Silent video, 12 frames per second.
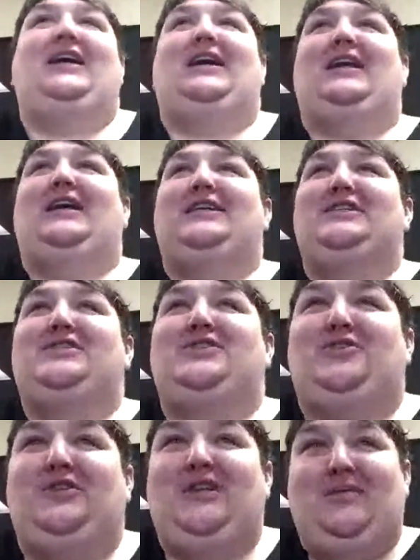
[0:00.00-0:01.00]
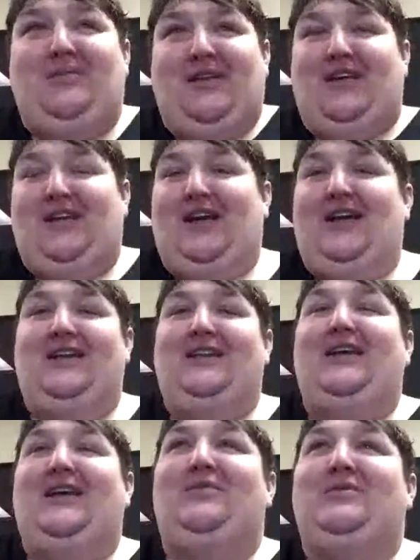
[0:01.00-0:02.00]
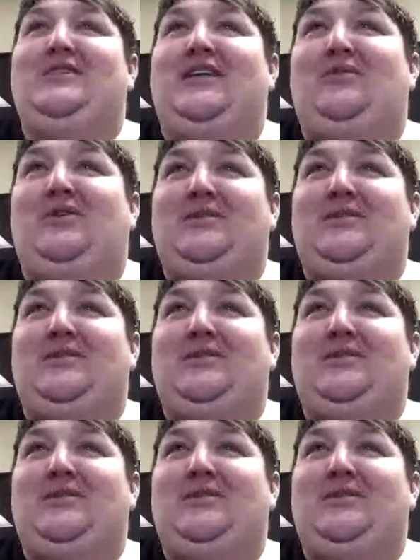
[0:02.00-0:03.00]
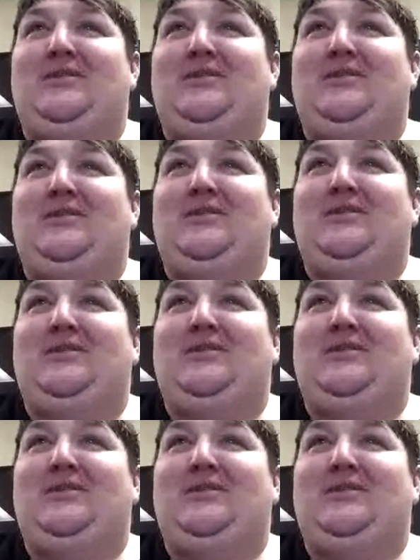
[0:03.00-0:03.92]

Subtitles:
And I just told him that I didn't think he was anyone to be fat shaming other people.